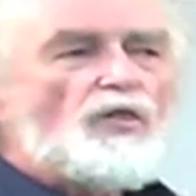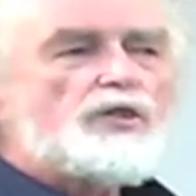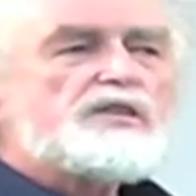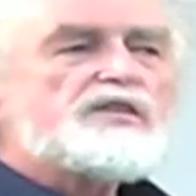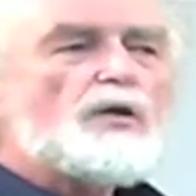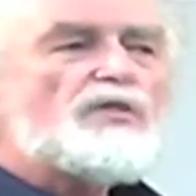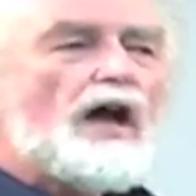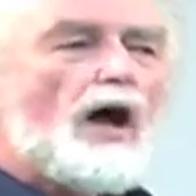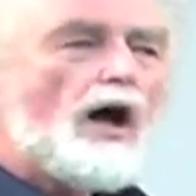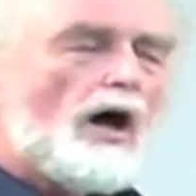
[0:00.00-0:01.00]
So there
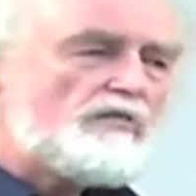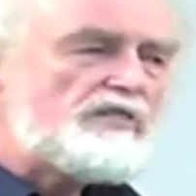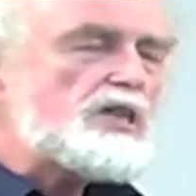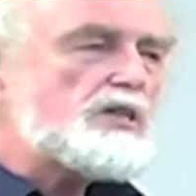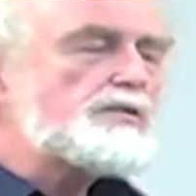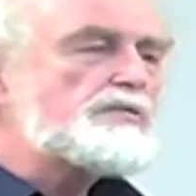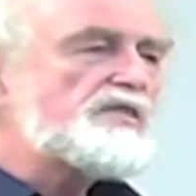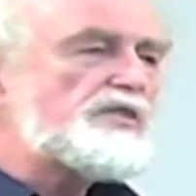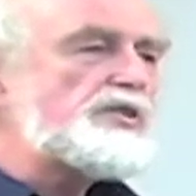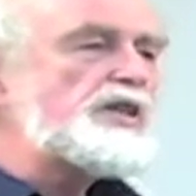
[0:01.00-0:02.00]
are issues
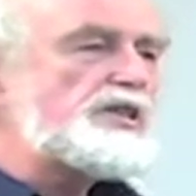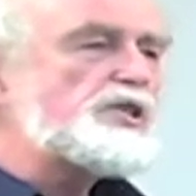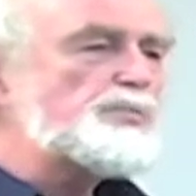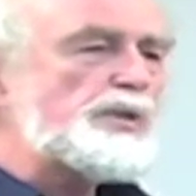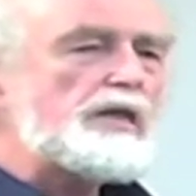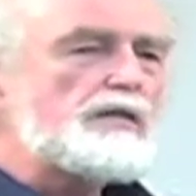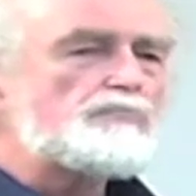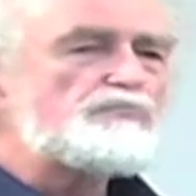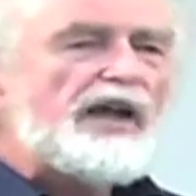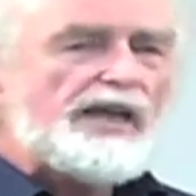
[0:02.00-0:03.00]
that need to be
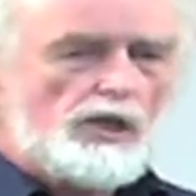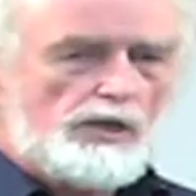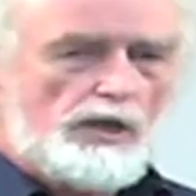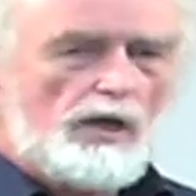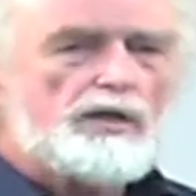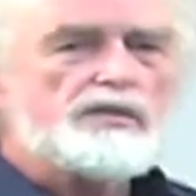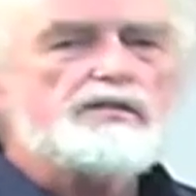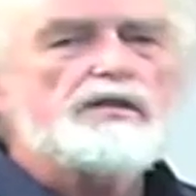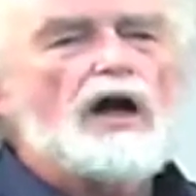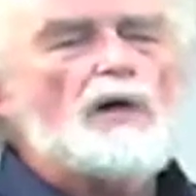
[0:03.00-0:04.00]
recognised
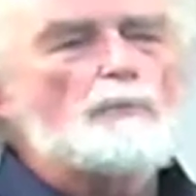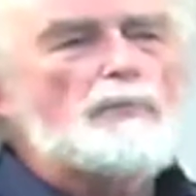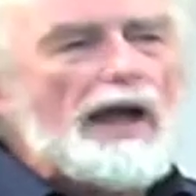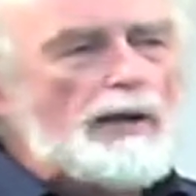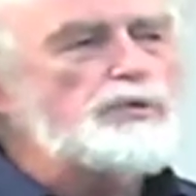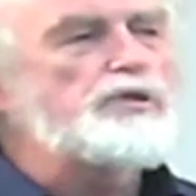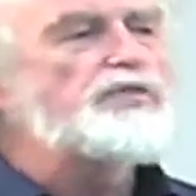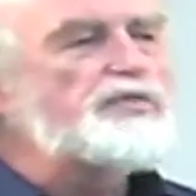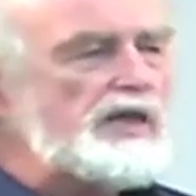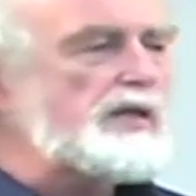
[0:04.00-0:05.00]
about
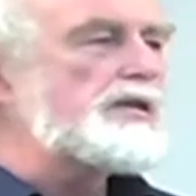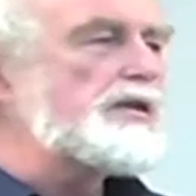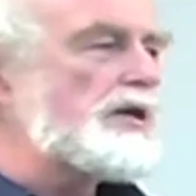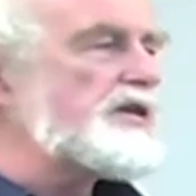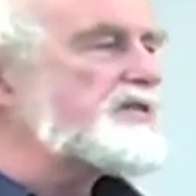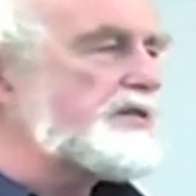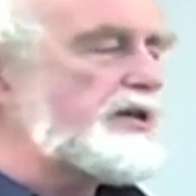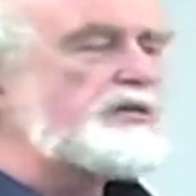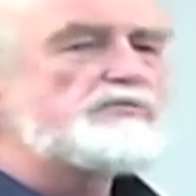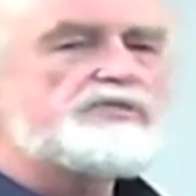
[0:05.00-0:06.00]
things like
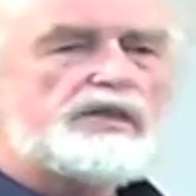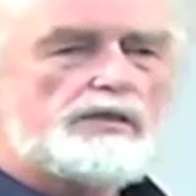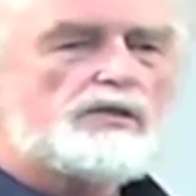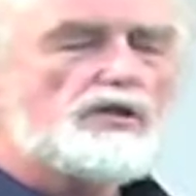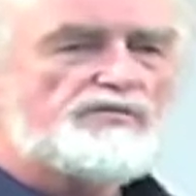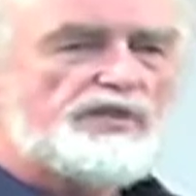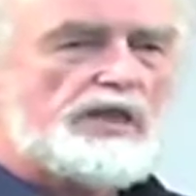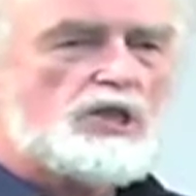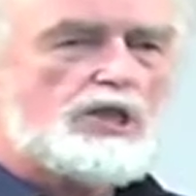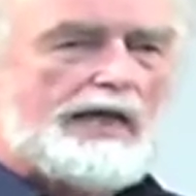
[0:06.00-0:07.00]
security and
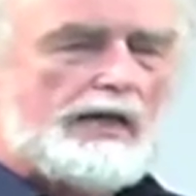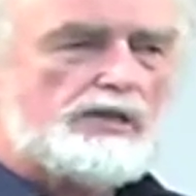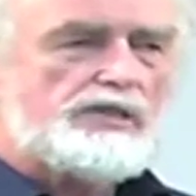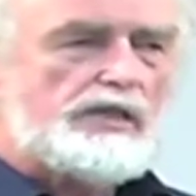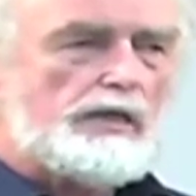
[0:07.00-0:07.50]
confidentiality.